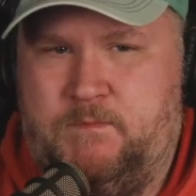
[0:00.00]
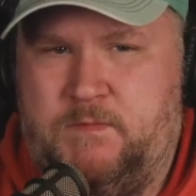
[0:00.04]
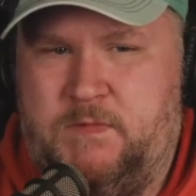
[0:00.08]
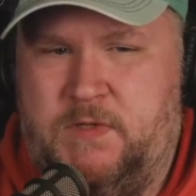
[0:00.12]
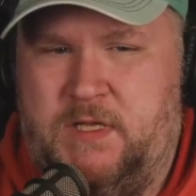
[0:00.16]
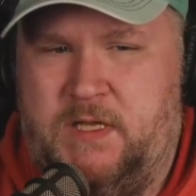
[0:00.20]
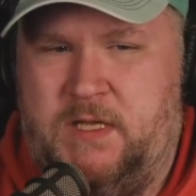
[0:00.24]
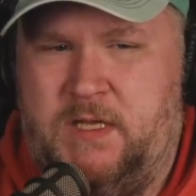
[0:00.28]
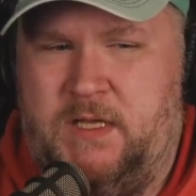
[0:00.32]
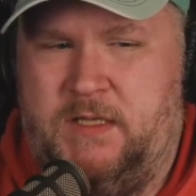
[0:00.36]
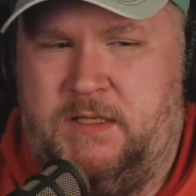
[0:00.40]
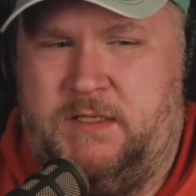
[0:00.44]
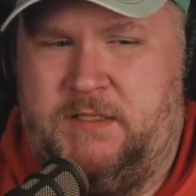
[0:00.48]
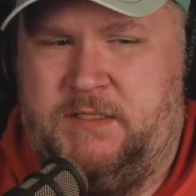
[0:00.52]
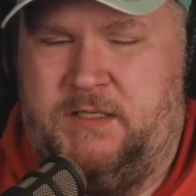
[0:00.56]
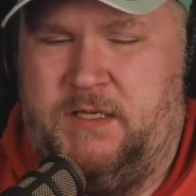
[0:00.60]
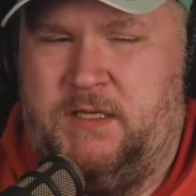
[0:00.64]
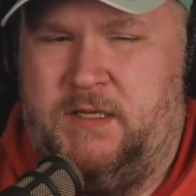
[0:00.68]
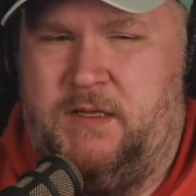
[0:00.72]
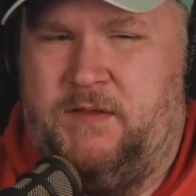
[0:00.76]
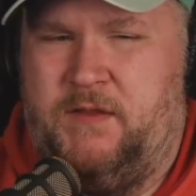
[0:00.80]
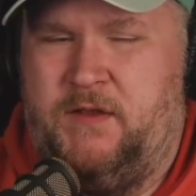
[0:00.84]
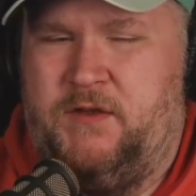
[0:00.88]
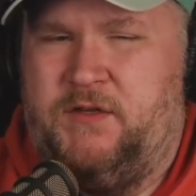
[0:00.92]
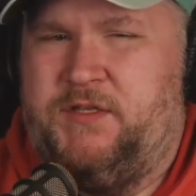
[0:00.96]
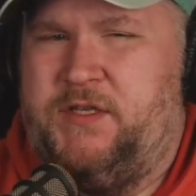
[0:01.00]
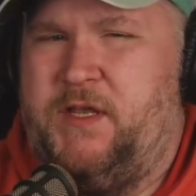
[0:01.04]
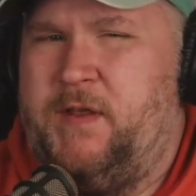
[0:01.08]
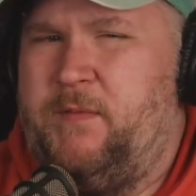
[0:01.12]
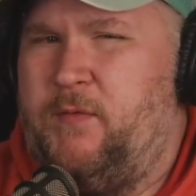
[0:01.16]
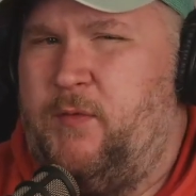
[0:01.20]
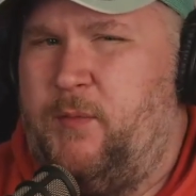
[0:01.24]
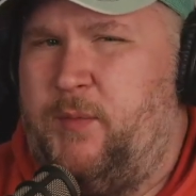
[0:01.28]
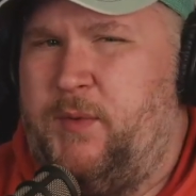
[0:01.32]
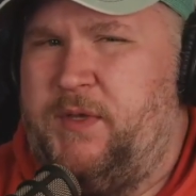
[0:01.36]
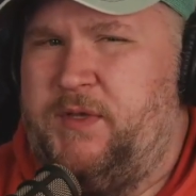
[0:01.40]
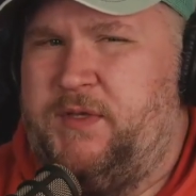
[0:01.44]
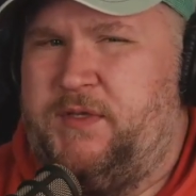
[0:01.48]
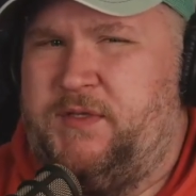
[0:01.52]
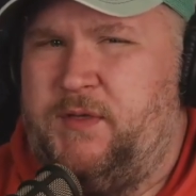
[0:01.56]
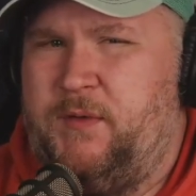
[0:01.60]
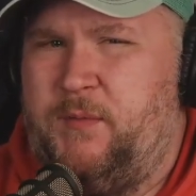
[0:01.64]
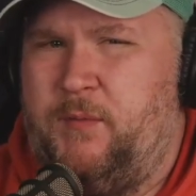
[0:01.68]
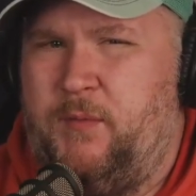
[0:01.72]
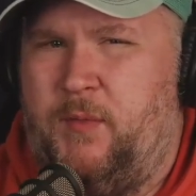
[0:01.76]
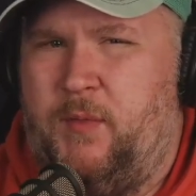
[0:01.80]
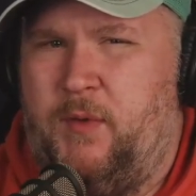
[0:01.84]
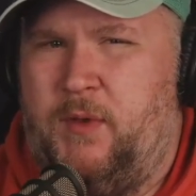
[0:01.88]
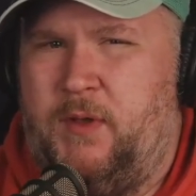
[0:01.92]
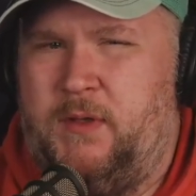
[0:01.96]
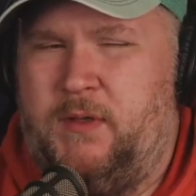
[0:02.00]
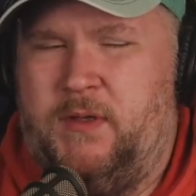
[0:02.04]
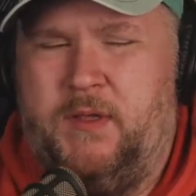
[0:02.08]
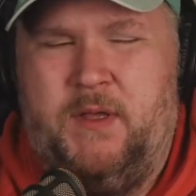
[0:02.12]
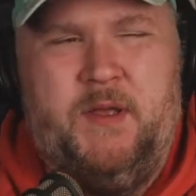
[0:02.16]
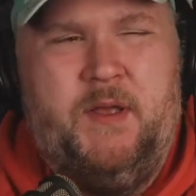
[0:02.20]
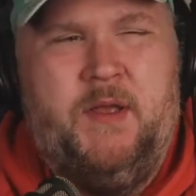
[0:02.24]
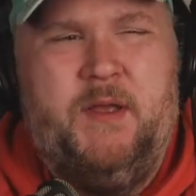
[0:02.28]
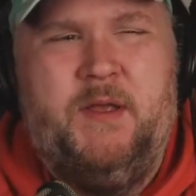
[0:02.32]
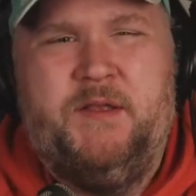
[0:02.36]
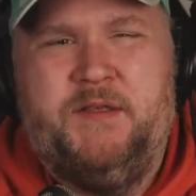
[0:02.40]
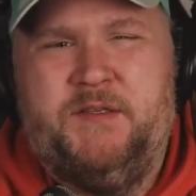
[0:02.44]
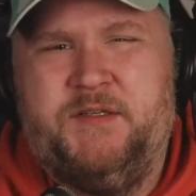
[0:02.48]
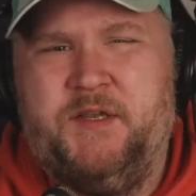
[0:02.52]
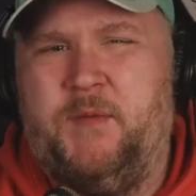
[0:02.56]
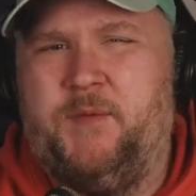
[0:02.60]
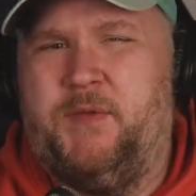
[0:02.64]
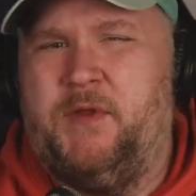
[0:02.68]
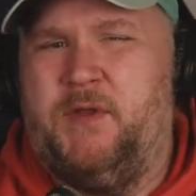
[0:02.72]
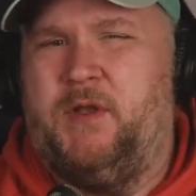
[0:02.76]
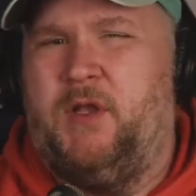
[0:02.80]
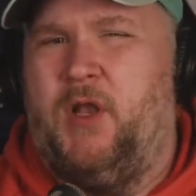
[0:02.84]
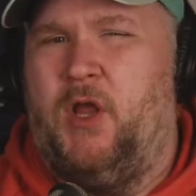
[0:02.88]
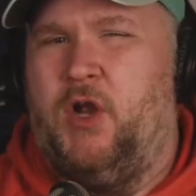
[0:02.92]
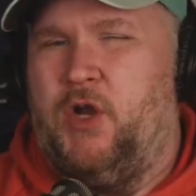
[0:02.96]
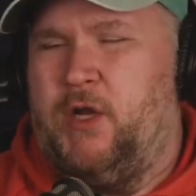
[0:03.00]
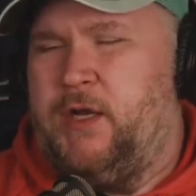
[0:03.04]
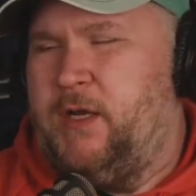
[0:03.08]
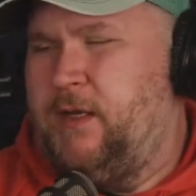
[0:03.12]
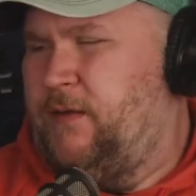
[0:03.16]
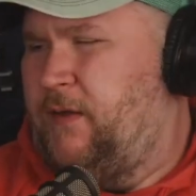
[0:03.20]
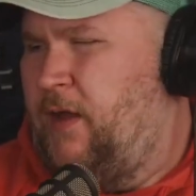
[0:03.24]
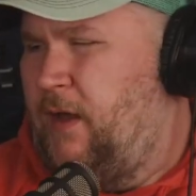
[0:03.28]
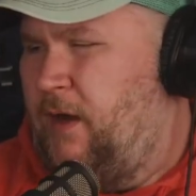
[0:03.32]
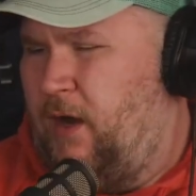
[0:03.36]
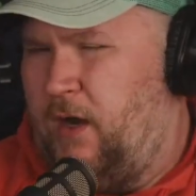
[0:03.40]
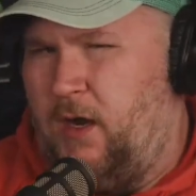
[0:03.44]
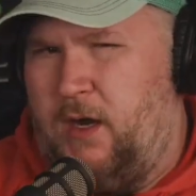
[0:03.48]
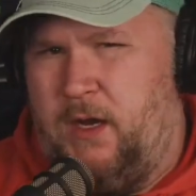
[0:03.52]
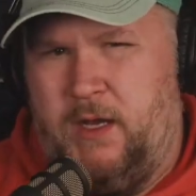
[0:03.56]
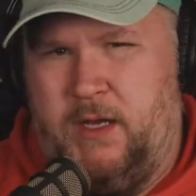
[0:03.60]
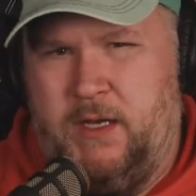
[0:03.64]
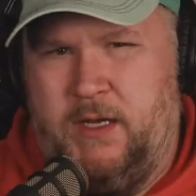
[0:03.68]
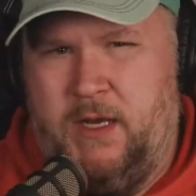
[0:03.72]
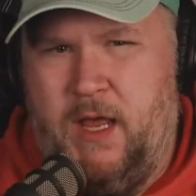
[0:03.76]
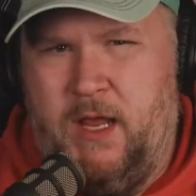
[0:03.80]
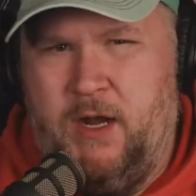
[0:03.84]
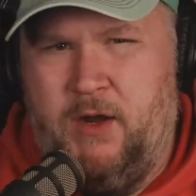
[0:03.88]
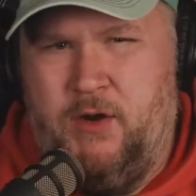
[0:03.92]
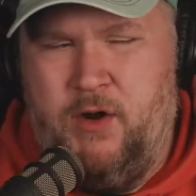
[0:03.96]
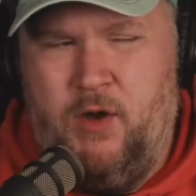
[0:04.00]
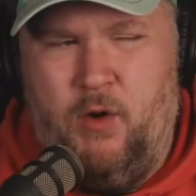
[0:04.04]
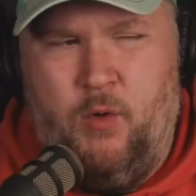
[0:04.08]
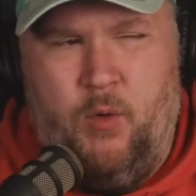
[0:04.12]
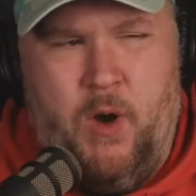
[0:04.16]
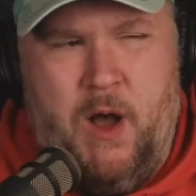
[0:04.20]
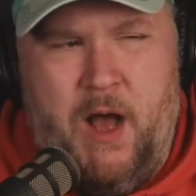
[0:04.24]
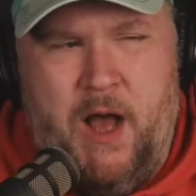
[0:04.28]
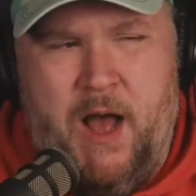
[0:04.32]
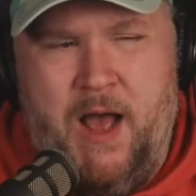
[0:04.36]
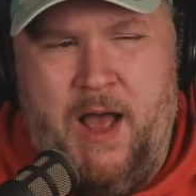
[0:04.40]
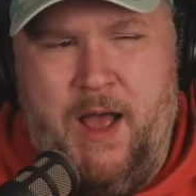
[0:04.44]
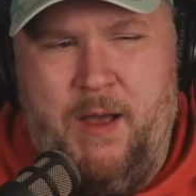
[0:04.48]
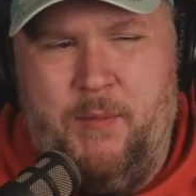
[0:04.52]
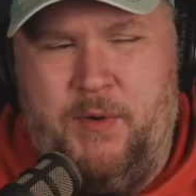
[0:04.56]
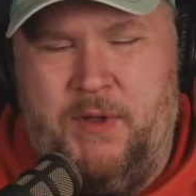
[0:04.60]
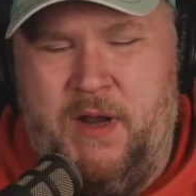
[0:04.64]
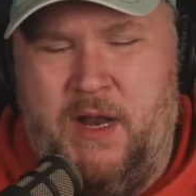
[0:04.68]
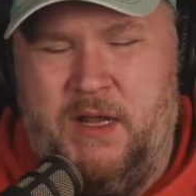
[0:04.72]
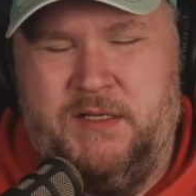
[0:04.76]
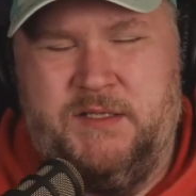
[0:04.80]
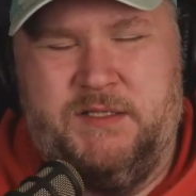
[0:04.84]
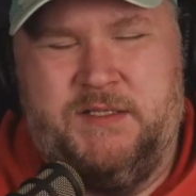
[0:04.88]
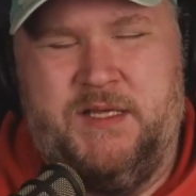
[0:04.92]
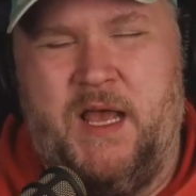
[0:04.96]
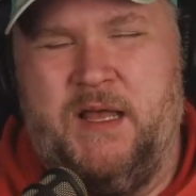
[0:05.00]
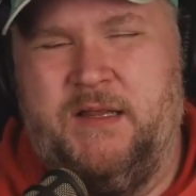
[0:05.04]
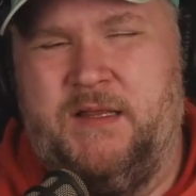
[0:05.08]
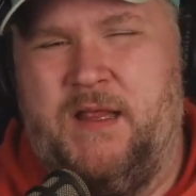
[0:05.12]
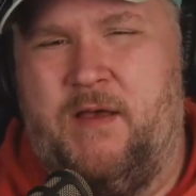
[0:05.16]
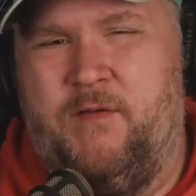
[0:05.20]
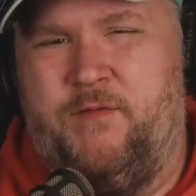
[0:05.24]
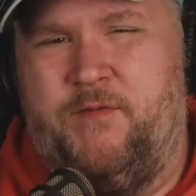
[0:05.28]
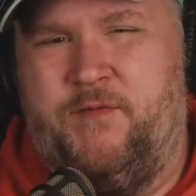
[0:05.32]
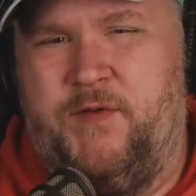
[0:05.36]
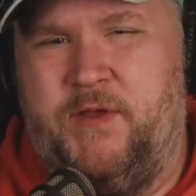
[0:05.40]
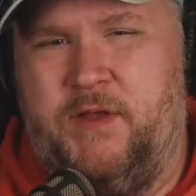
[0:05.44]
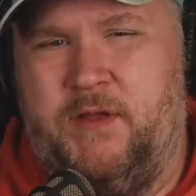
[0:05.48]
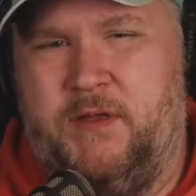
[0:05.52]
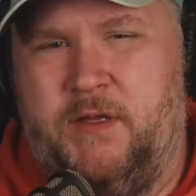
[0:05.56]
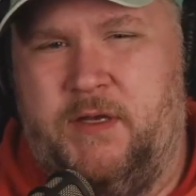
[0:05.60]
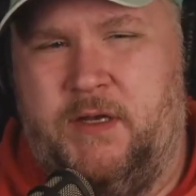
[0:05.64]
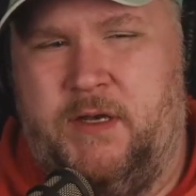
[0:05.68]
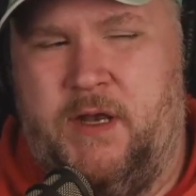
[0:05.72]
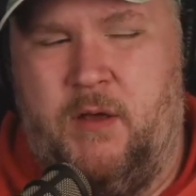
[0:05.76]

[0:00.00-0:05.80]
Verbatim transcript: it's there seemed to be some uh, something lurking there, and I don't know why, but I just had that feeling.